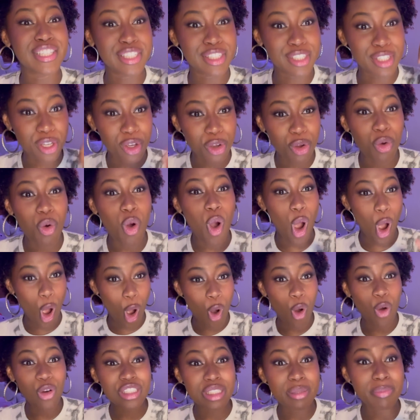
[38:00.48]
too
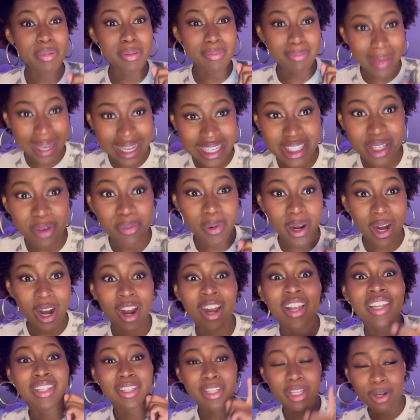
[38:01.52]
old to be messing with her
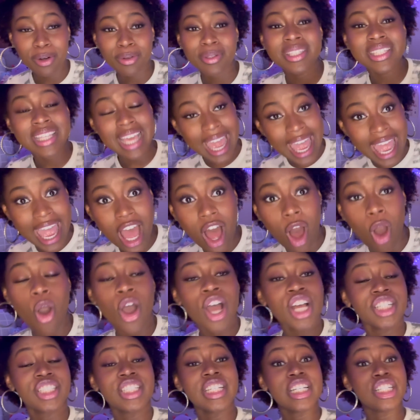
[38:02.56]
little tail.
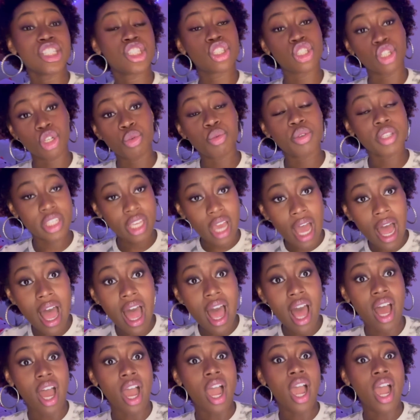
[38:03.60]
She is too young.